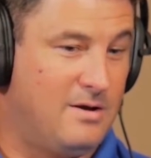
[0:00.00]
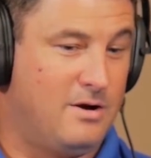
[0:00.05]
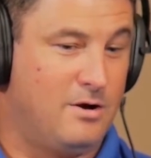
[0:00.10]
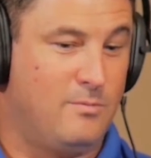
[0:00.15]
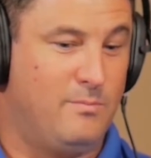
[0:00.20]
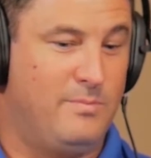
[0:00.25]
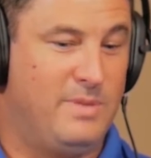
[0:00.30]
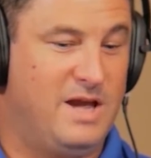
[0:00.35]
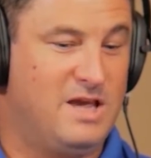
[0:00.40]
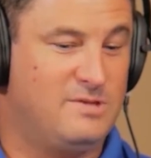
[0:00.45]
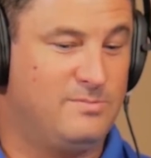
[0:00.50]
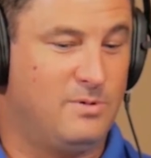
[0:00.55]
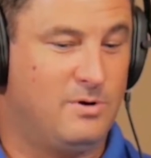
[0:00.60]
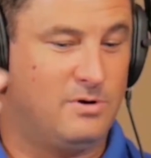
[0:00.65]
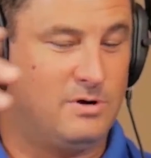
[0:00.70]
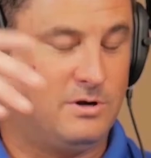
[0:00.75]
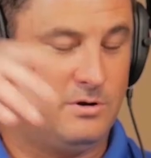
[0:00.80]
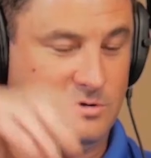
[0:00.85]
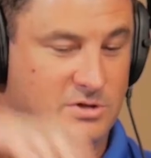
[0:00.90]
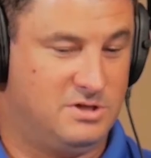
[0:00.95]
our
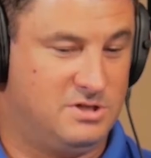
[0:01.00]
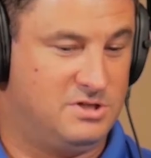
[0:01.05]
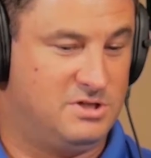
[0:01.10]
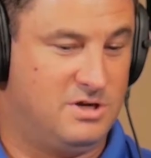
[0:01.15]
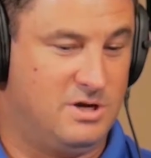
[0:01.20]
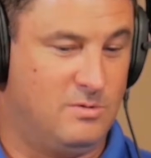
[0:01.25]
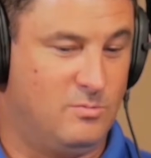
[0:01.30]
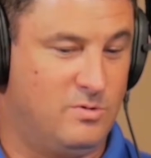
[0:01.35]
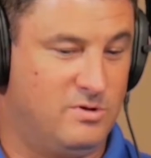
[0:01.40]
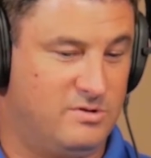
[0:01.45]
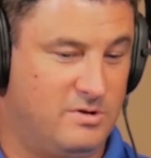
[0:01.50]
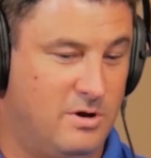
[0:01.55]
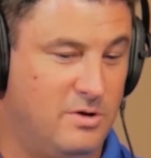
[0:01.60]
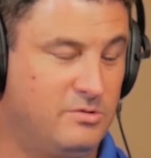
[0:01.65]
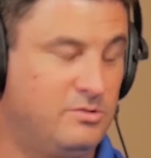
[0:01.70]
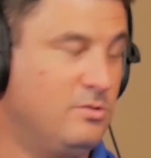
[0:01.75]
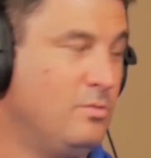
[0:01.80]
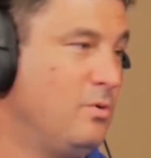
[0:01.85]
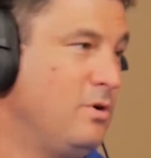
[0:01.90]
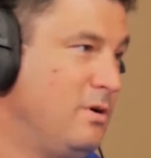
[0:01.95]
baseball coach's son was
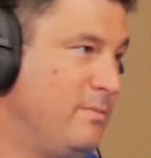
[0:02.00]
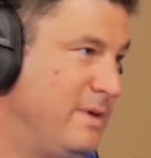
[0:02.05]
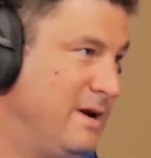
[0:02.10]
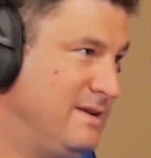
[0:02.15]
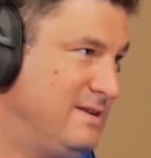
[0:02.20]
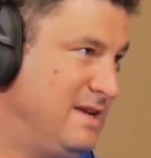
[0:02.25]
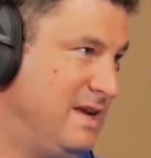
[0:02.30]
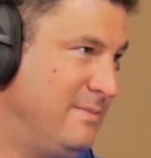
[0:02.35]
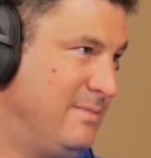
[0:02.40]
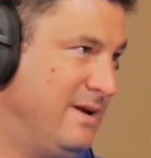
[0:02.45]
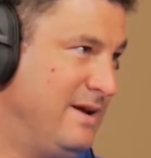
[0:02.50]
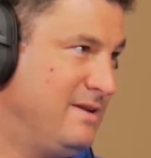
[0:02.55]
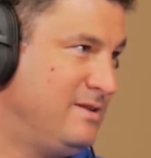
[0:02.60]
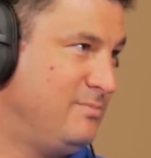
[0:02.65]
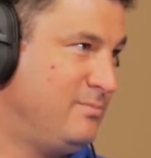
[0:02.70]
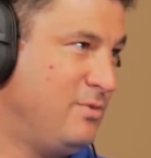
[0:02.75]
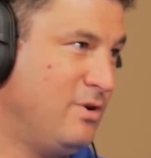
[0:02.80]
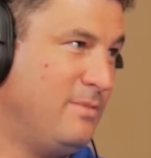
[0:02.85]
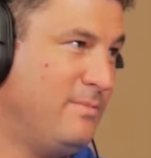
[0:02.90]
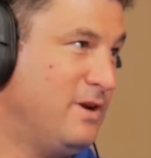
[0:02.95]
also one of my
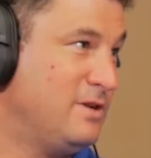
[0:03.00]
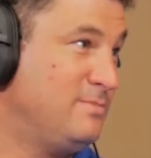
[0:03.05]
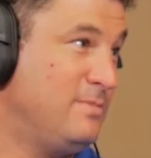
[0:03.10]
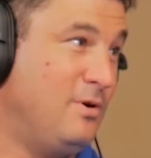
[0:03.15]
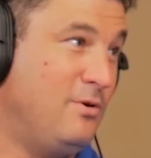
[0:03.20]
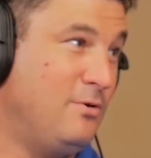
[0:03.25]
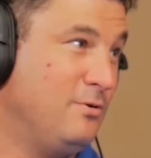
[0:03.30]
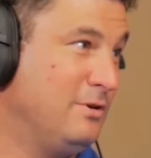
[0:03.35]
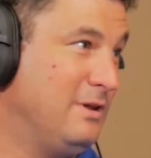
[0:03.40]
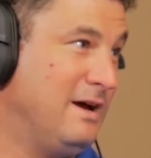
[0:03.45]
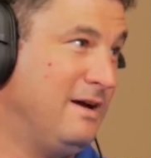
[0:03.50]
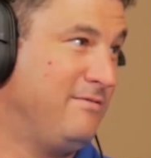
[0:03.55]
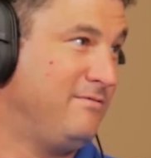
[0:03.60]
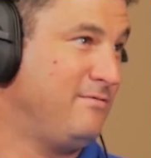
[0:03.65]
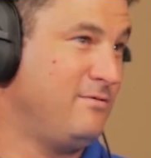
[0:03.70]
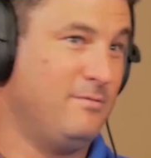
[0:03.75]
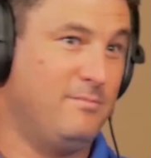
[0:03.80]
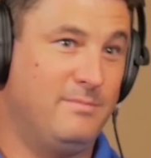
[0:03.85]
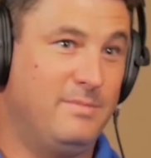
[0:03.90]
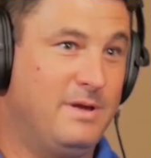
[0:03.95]
teammates pretty much my whole
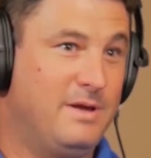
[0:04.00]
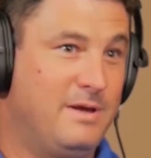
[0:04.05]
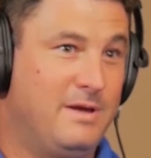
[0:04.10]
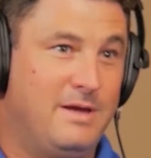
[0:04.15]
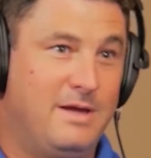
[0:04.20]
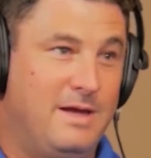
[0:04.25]
life from